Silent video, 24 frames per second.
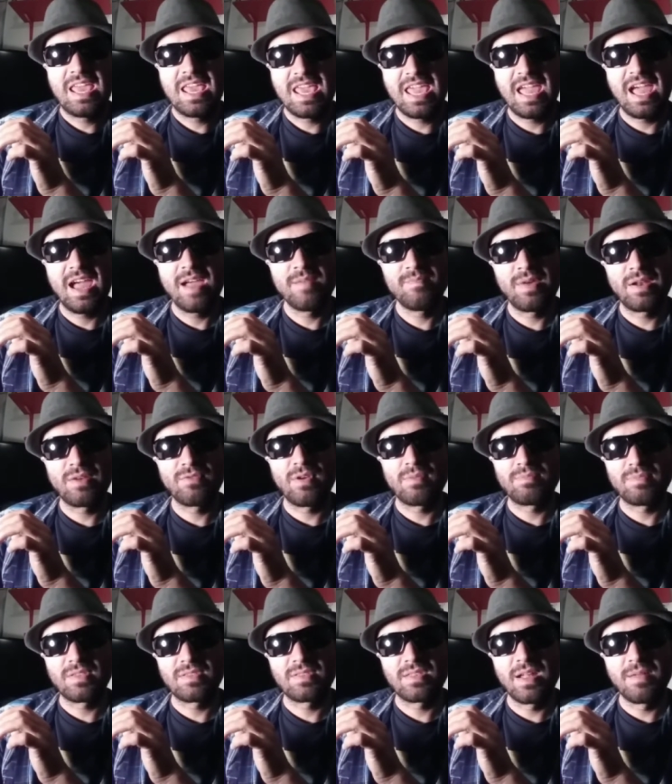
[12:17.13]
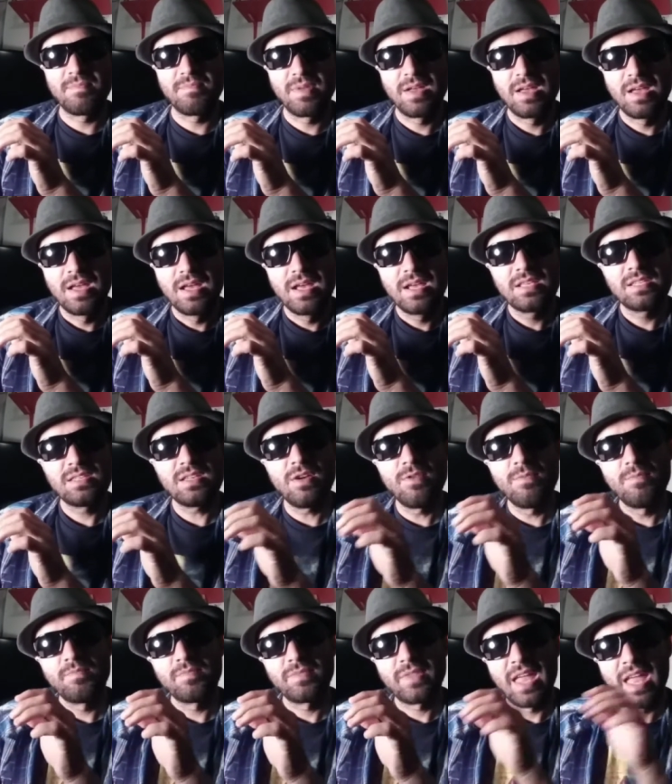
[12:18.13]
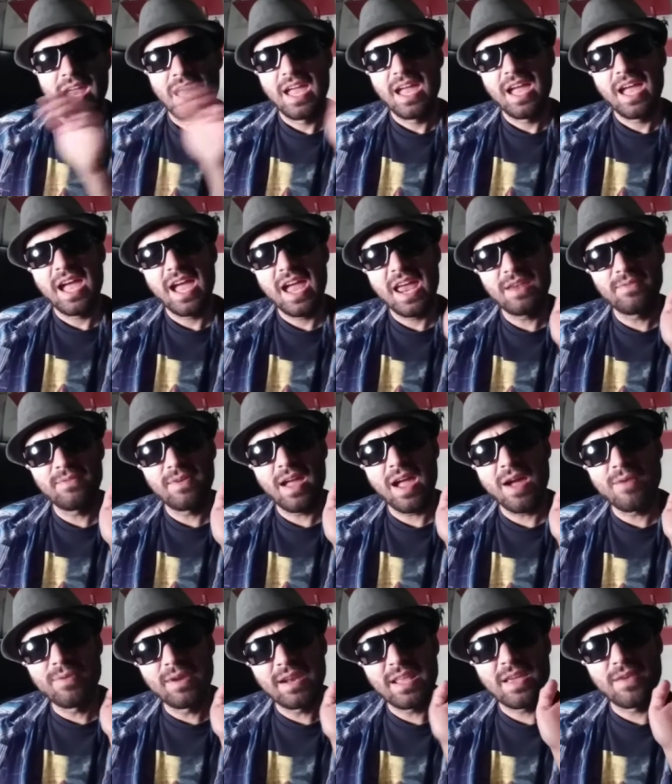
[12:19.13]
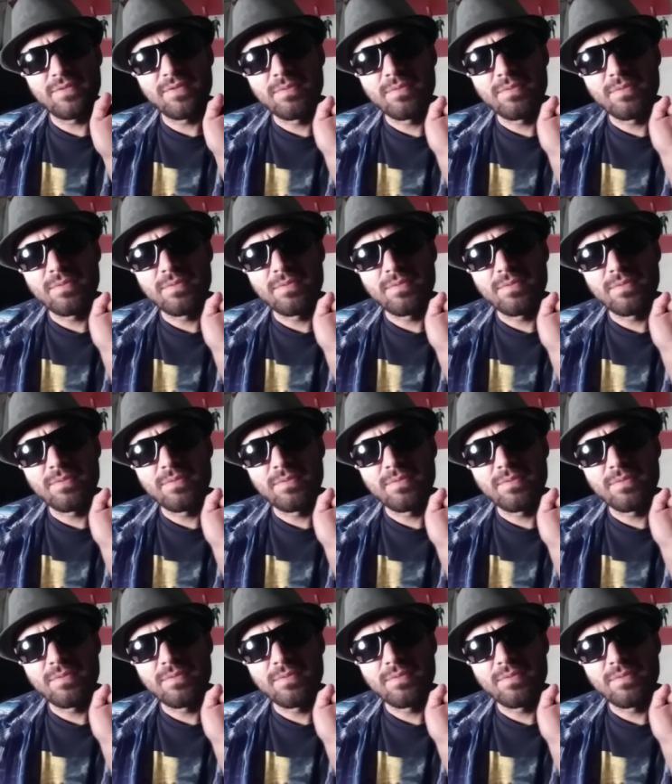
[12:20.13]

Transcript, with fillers: yeah, I better wrap this up. So, anyway, I want to hear